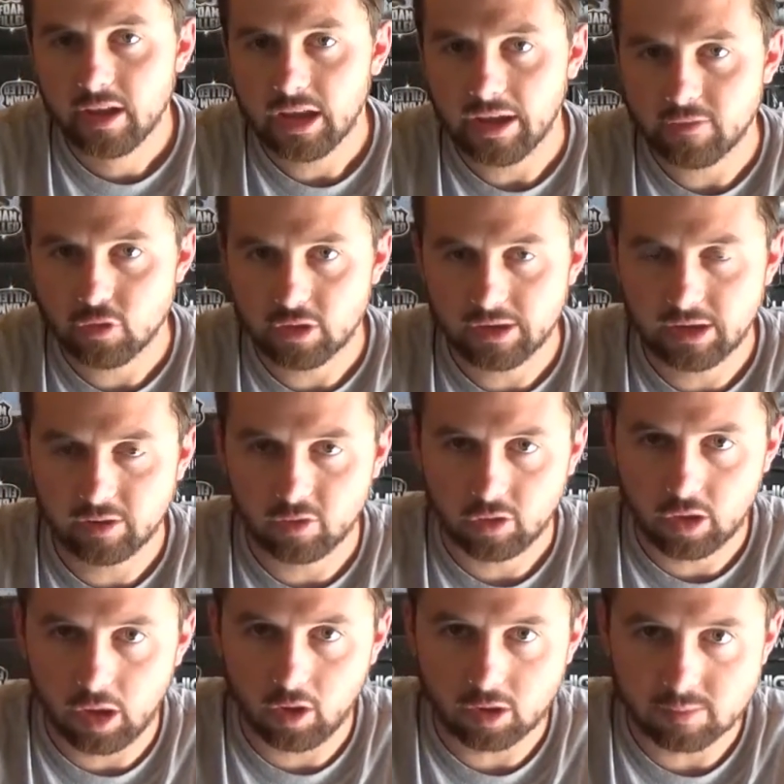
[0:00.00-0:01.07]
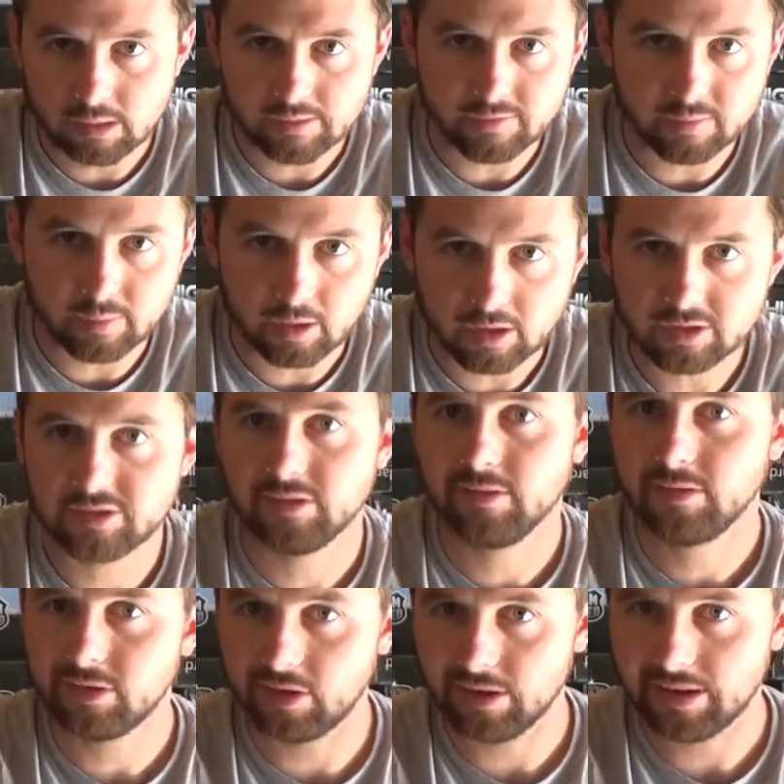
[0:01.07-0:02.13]
If you can hear the collar above the birds,
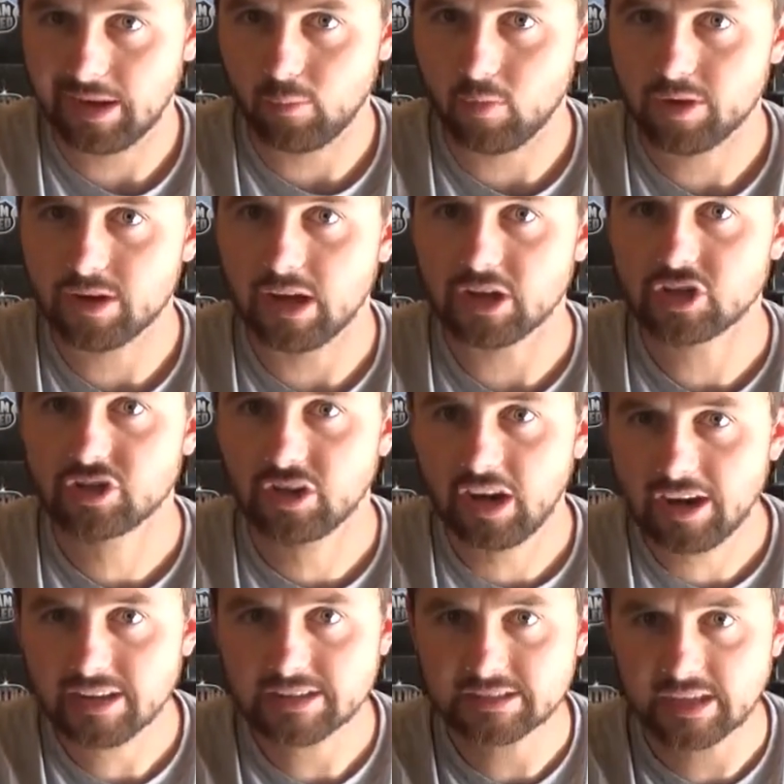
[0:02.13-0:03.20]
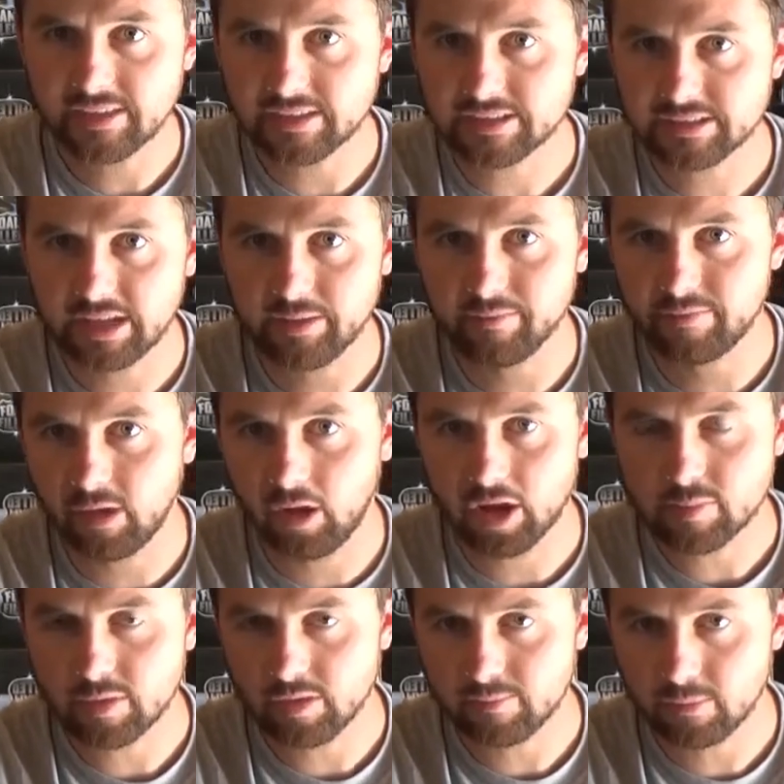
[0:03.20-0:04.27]
turn it down one notch. Try to stay the same
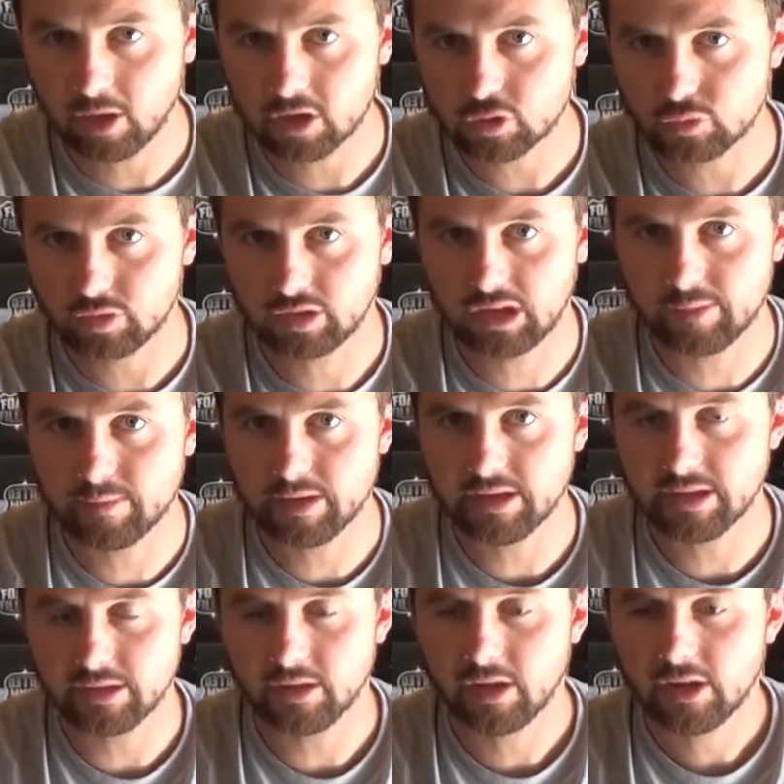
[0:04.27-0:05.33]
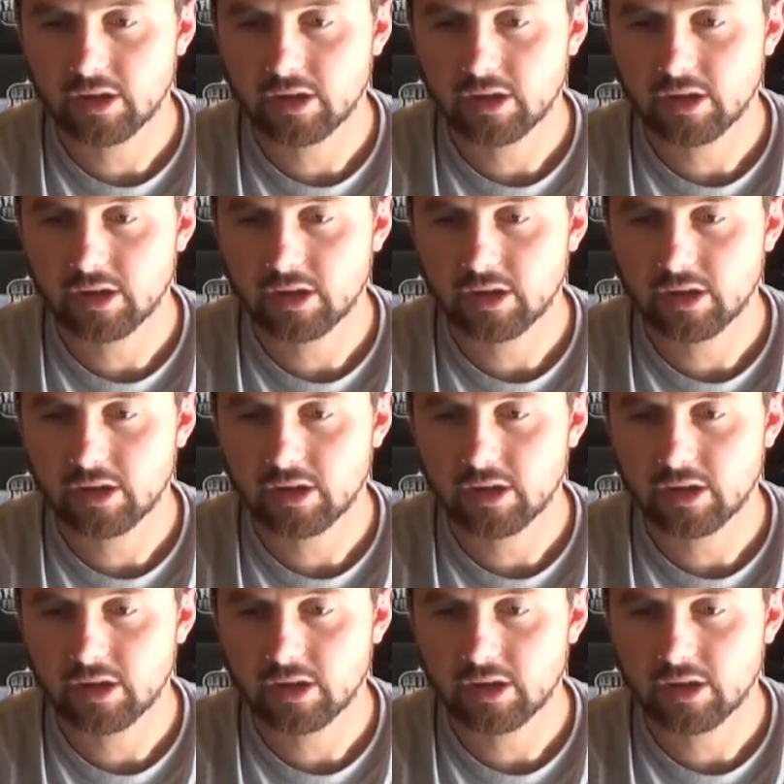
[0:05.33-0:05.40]
volume of the birds when they're coming in.